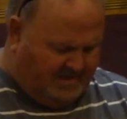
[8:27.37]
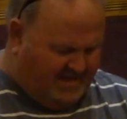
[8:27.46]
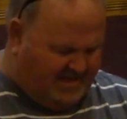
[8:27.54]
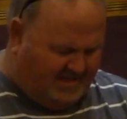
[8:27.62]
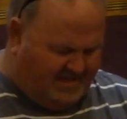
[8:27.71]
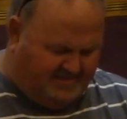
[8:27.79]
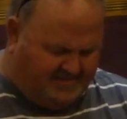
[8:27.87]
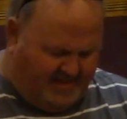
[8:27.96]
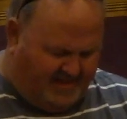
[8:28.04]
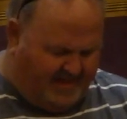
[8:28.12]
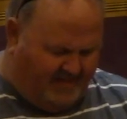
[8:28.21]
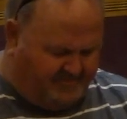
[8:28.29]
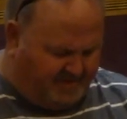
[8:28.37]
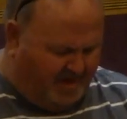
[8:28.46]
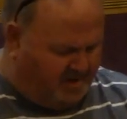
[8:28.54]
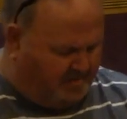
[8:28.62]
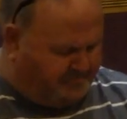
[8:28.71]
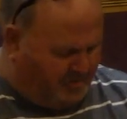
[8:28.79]
I, have
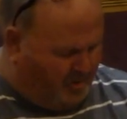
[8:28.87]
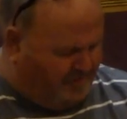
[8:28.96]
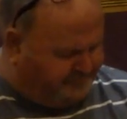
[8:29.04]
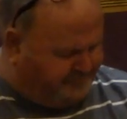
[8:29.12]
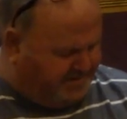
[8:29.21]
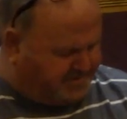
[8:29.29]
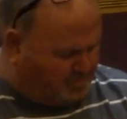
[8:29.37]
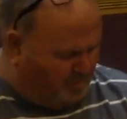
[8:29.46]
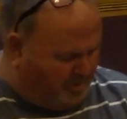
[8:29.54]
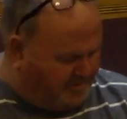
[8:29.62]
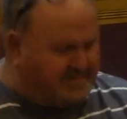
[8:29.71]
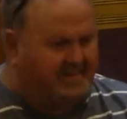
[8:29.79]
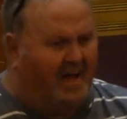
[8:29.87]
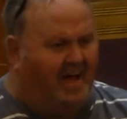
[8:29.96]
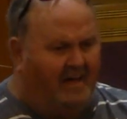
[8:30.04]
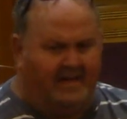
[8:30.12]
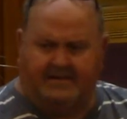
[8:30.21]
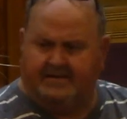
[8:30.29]
got a perfect Word of
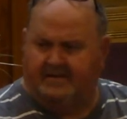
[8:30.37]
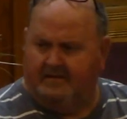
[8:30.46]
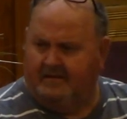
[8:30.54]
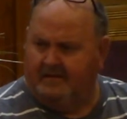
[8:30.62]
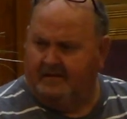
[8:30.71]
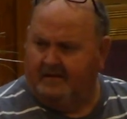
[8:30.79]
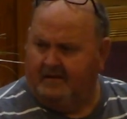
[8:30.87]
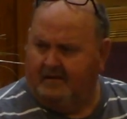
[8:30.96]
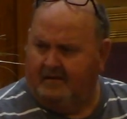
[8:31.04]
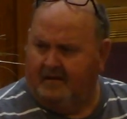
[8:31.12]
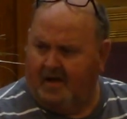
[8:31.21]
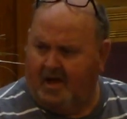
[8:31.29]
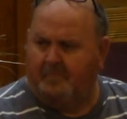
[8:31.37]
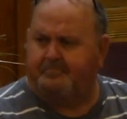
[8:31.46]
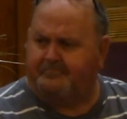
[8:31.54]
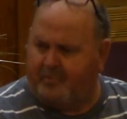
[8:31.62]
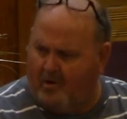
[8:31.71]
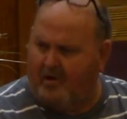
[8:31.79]
God. A
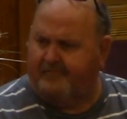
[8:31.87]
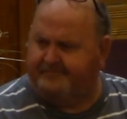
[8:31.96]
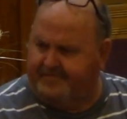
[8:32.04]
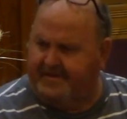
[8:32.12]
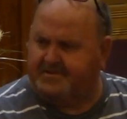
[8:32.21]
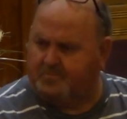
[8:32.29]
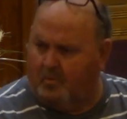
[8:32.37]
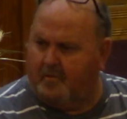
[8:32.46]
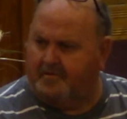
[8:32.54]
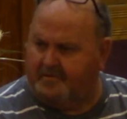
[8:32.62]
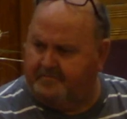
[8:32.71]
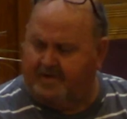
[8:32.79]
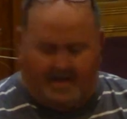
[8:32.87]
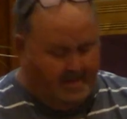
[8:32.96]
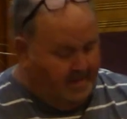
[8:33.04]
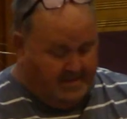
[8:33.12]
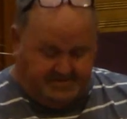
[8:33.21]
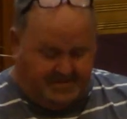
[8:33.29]
perfect Word of God.
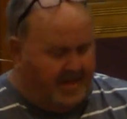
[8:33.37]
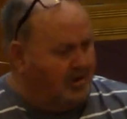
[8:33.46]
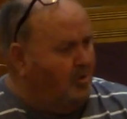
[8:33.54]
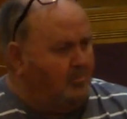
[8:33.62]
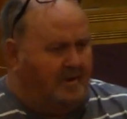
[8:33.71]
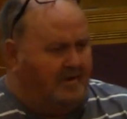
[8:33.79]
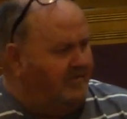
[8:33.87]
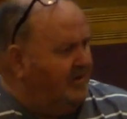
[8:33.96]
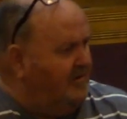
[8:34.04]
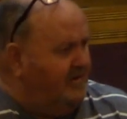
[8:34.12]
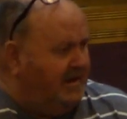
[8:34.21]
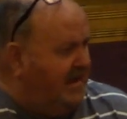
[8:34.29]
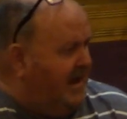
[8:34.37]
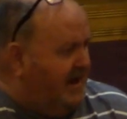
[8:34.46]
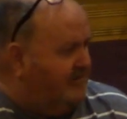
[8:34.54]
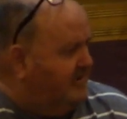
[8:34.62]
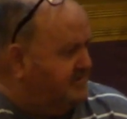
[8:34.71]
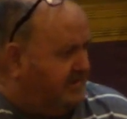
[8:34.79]
See, I don't believe there are any
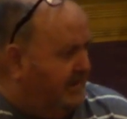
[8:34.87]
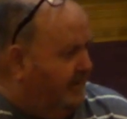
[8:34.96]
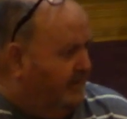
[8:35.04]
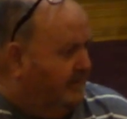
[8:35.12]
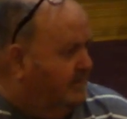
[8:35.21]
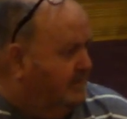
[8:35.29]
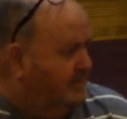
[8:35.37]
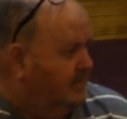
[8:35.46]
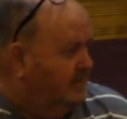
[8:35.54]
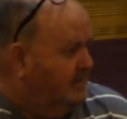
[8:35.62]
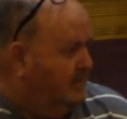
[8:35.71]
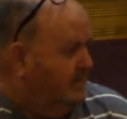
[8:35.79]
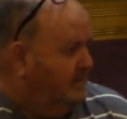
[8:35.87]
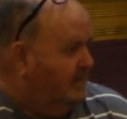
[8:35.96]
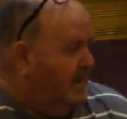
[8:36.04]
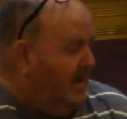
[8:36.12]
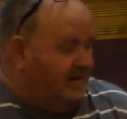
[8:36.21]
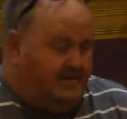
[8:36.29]
errors in here.
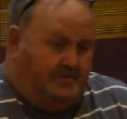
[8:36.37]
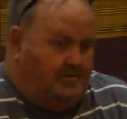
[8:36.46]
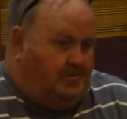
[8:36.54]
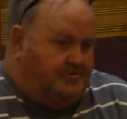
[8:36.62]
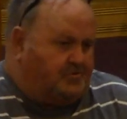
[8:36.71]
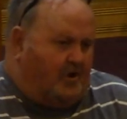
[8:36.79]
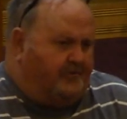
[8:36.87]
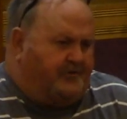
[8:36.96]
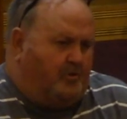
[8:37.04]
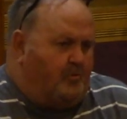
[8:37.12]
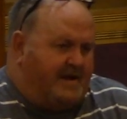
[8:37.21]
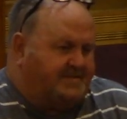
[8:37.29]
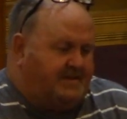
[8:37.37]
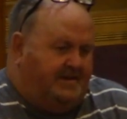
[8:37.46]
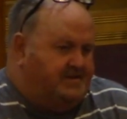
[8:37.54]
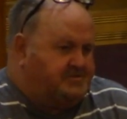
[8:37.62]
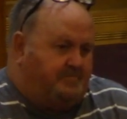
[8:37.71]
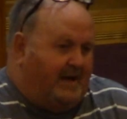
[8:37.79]
I, you start correcting
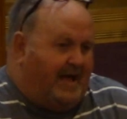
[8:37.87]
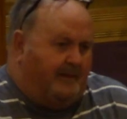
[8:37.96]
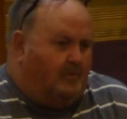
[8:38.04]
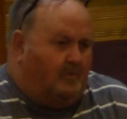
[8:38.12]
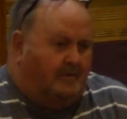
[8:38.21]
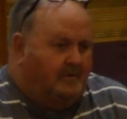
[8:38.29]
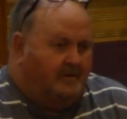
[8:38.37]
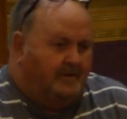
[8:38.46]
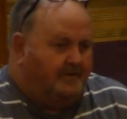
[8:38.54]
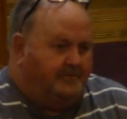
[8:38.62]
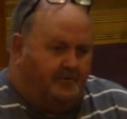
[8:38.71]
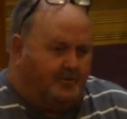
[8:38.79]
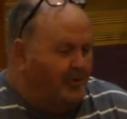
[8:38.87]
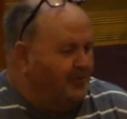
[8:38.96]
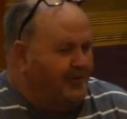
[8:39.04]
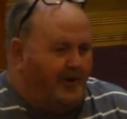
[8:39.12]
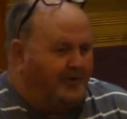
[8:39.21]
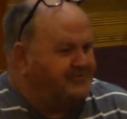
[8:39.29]
this Bible, you're going to
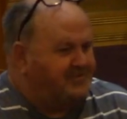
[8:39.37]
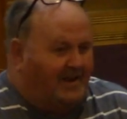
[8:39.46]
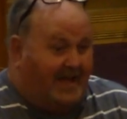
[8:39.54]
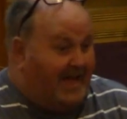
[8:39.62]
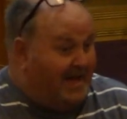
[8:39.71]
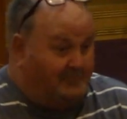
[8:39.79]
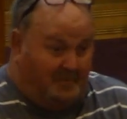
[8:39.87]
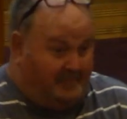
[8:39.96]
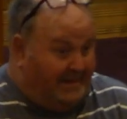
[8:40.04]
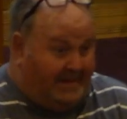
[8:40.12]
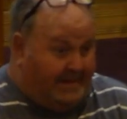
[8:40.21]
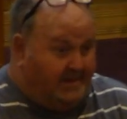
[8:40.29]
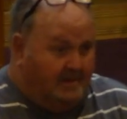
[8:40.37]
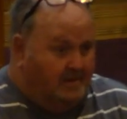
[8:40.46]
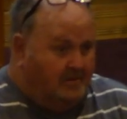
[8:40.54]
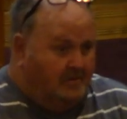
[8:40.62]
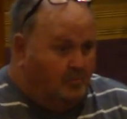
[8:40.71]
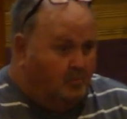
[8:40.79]
cross the line with me.
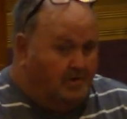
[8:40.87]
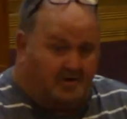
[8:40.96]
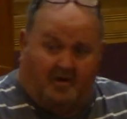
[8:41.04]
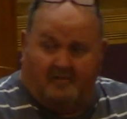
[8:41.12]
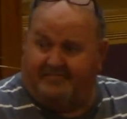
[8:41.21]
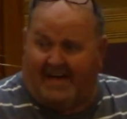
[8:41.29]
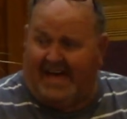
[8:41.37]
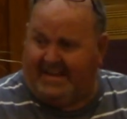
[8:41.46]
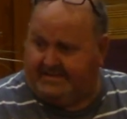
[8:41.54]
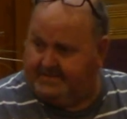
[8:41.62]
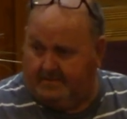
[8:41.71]
We're going to fight.